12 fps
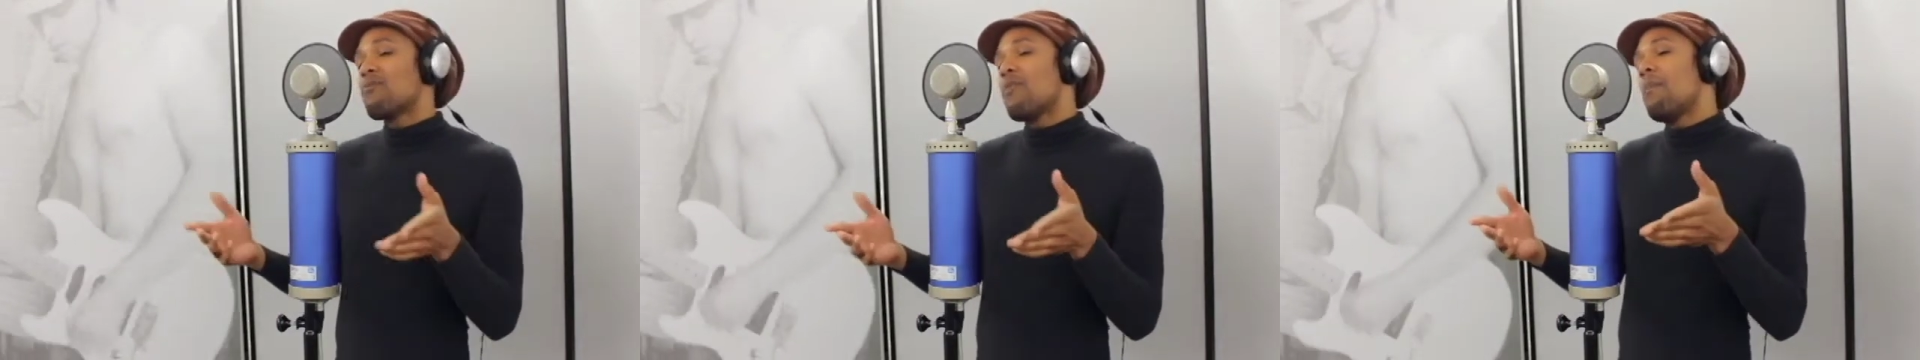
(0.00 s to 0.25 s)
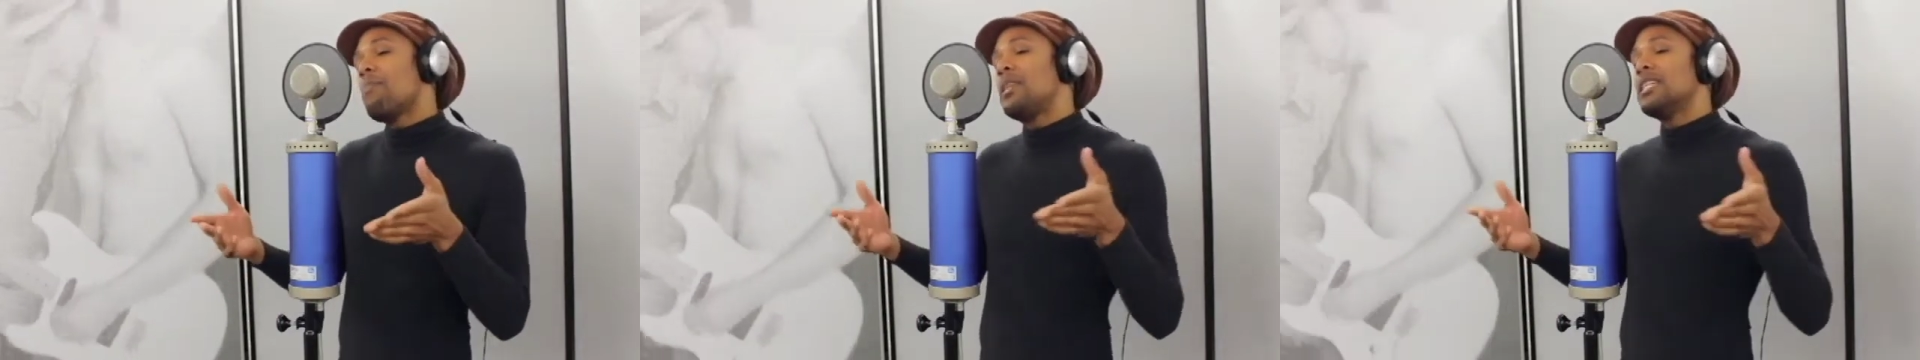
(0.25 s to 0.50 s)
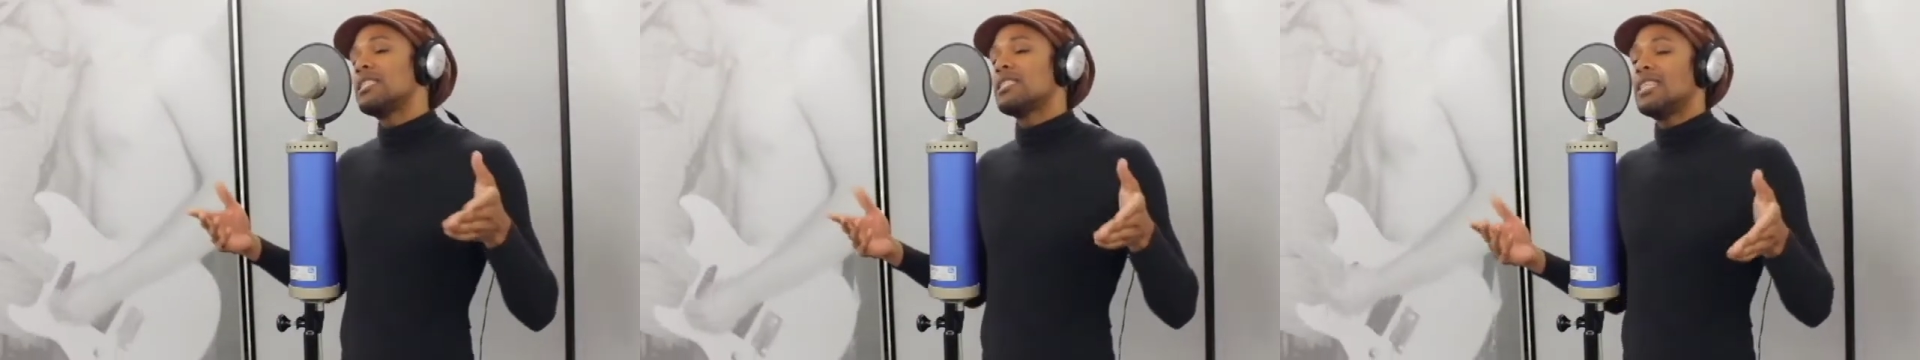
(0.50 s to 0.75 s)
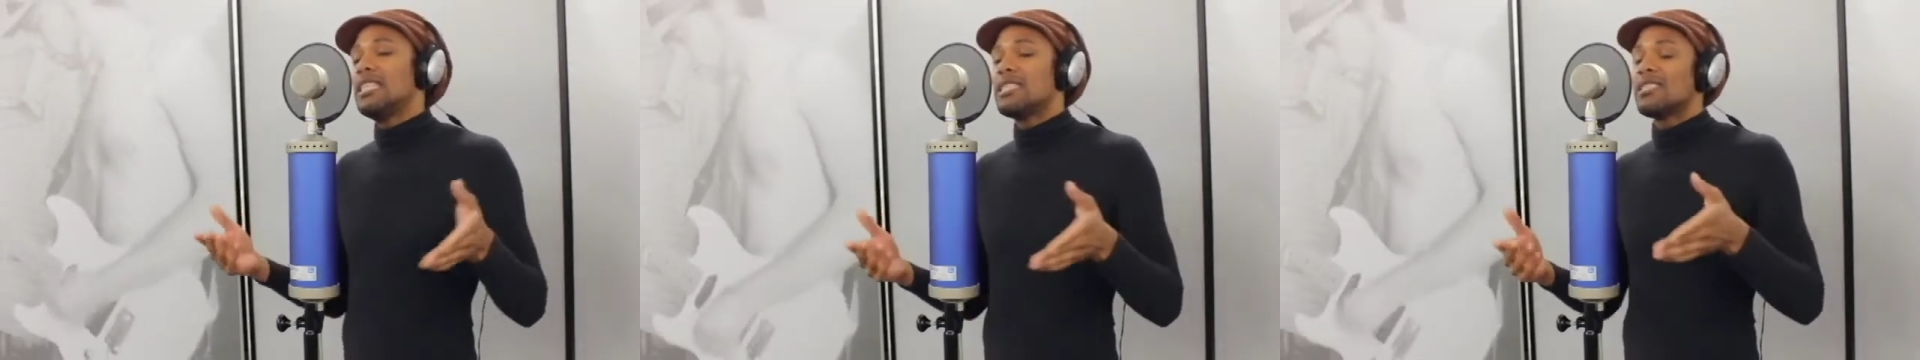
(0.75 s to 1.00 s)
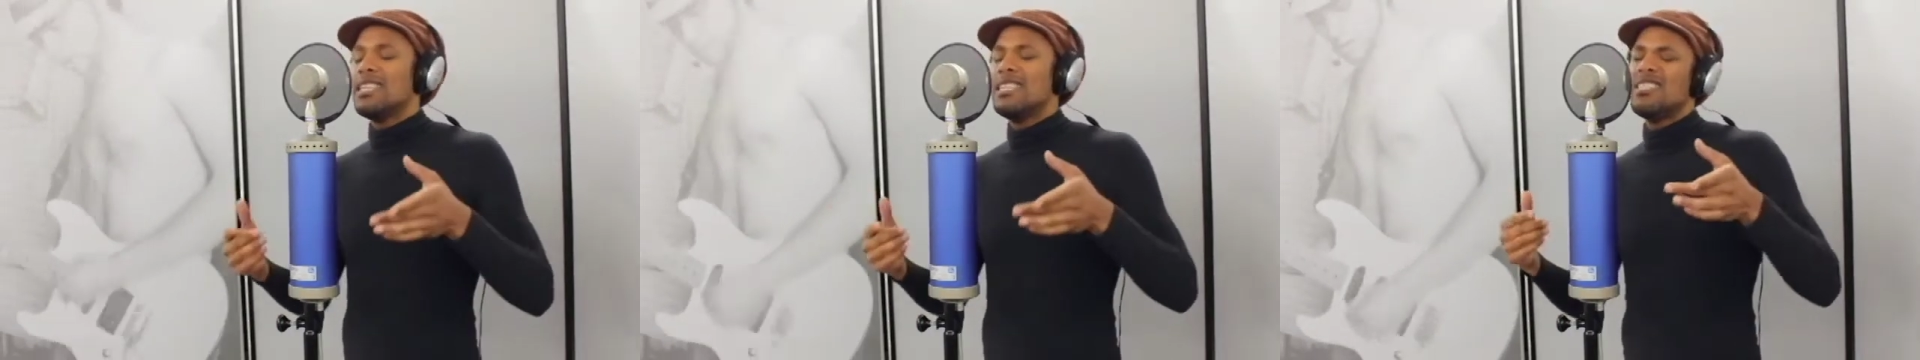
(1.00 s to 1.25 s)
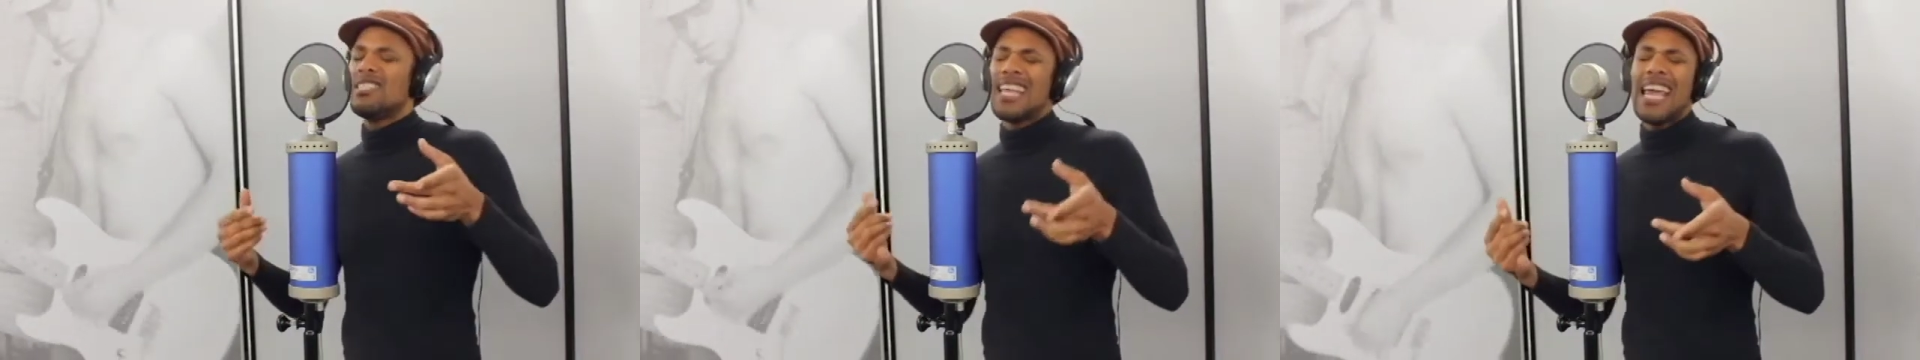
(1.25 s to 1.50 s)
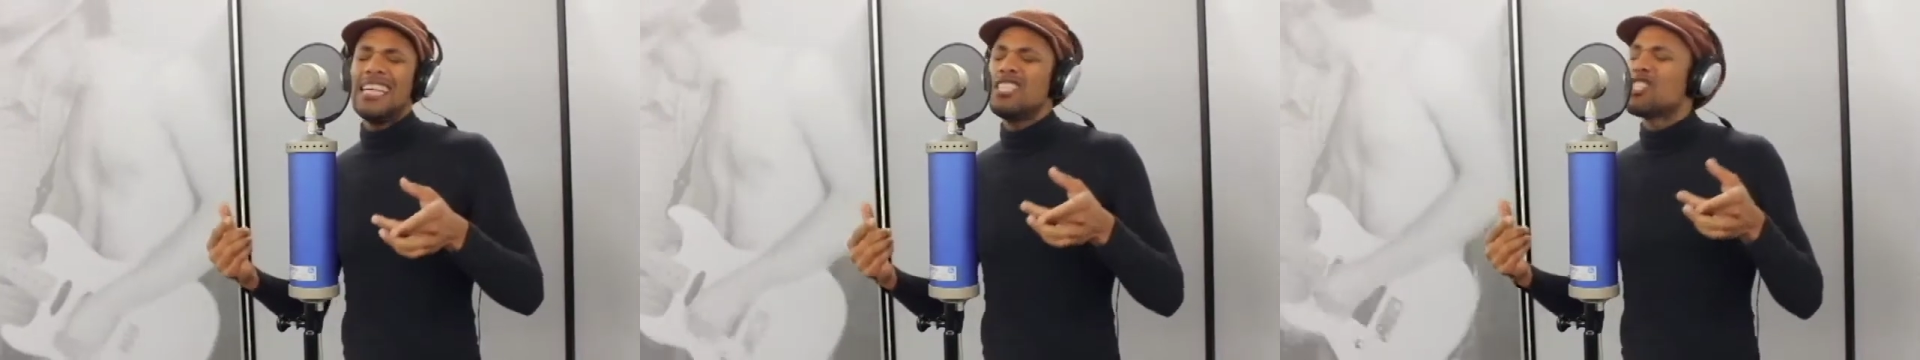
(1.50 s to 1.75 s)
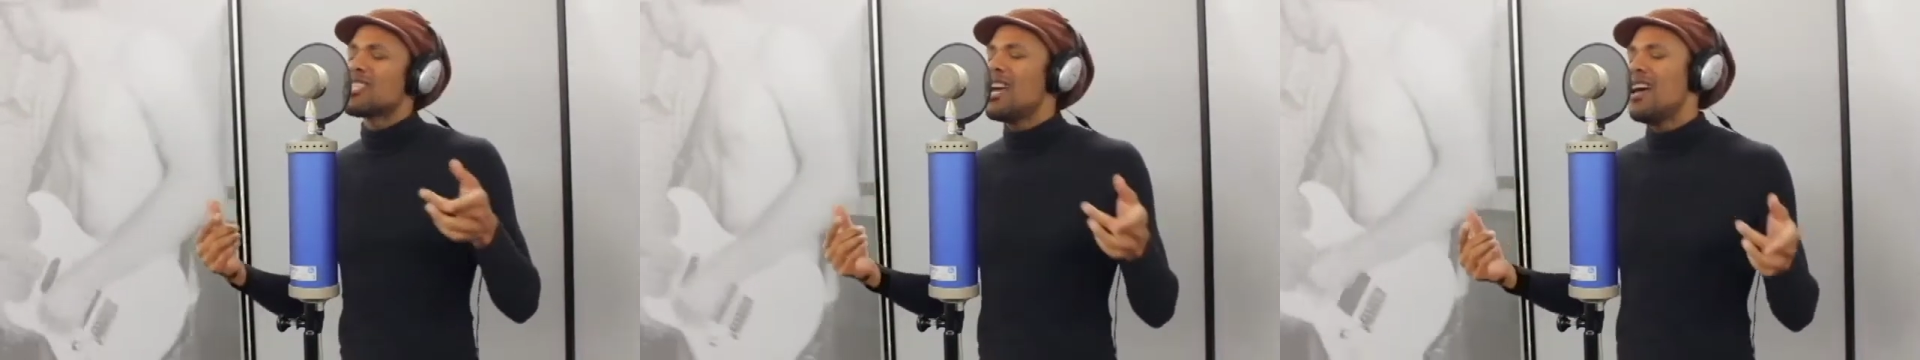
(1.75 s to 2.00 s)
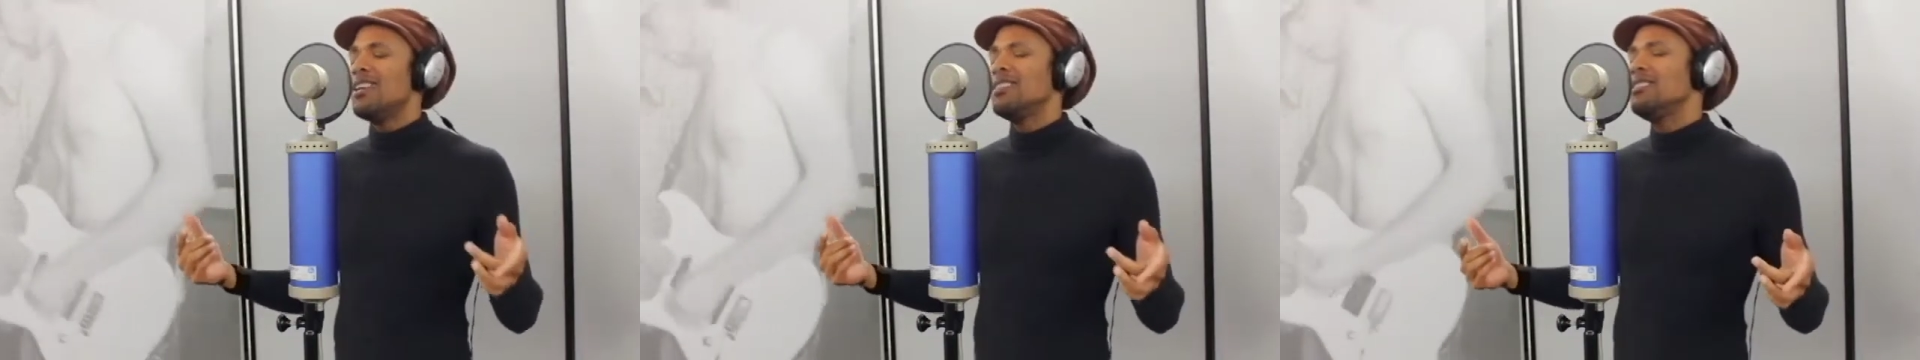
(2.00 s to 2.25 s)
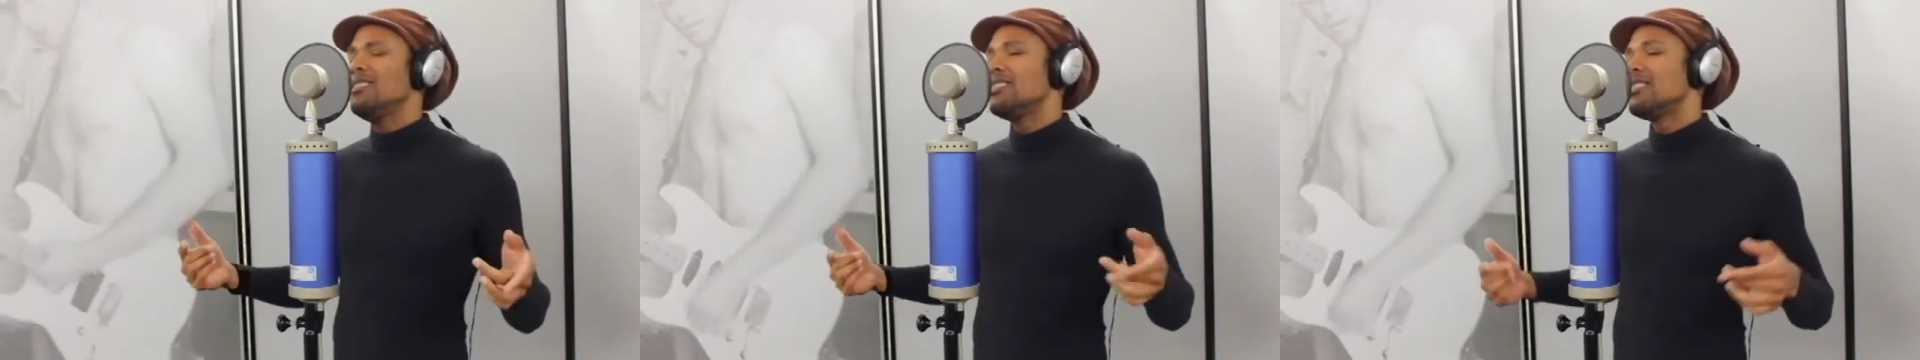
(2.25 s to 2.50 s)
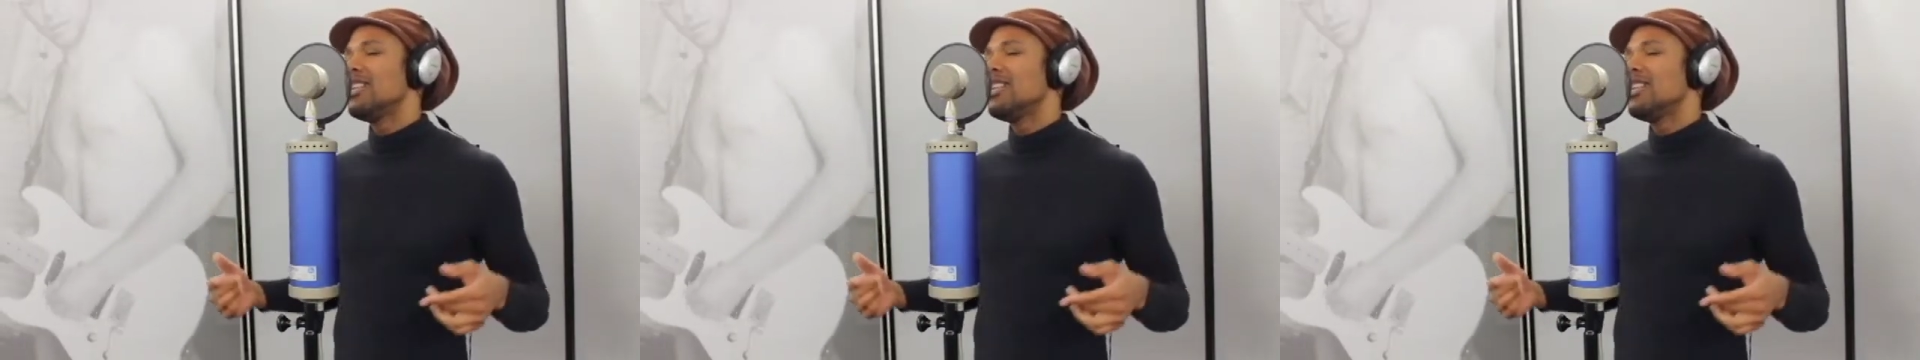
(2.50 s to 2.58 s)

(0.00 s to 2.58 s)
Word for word: from this heat sensation.